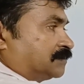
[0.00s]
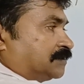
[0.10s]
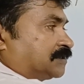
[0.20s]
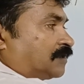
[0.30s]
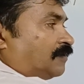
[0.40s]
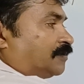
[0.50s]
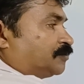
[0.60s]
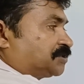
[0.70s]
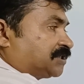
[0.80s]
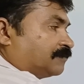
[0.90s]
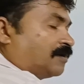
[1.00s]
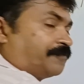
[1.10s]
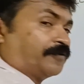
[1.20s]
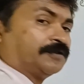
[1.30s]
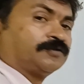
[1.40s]
is equal to sigma
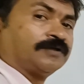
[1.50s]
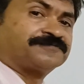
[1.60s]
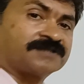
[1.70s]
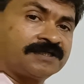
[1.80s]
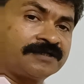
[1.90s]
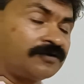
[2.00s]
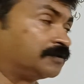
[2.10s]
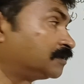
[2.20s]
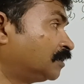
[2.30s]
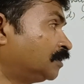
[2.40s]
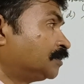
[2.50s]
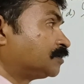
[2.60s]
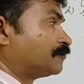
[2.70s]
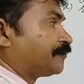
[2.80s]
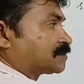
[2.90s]
upon 2 epsilon naught.
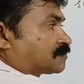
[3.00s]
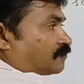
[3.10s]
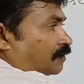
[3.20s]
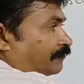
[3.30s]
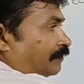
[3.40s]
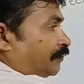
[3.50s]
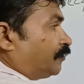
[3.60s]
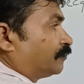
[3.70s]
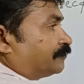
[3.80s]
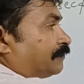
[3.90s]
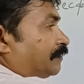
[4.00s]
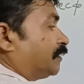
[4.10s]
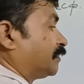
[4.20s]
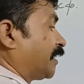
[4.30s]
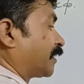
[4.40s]
Now first what we'll do,
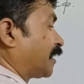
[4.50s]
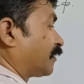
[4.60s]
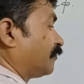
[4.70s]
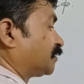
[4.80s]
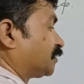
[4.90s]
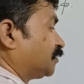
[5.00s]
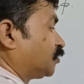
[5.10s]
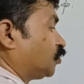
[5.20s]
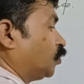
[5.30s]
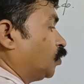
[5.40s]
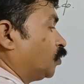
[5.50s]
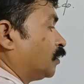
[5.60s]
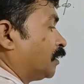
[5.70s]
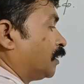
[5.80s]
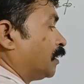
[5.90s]
we'll take equation
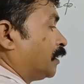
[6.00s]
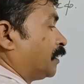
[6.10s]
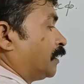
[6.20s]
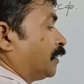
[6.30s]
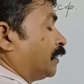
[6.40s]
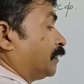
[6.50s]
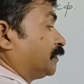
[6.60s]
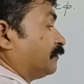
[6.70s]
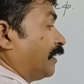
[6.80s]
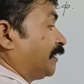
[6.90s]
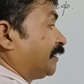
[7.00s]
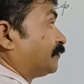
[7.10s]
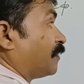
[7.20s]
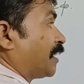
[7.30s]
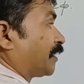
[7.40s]
2
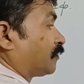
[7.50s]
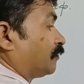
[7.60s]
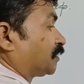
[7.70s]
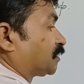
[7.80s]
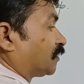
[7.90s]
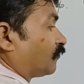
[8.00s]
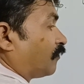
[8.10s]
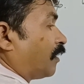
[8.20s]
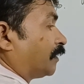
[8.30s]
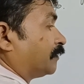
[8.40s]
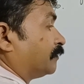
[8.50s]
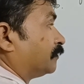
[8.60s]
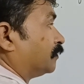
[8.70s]
divided by equation 1.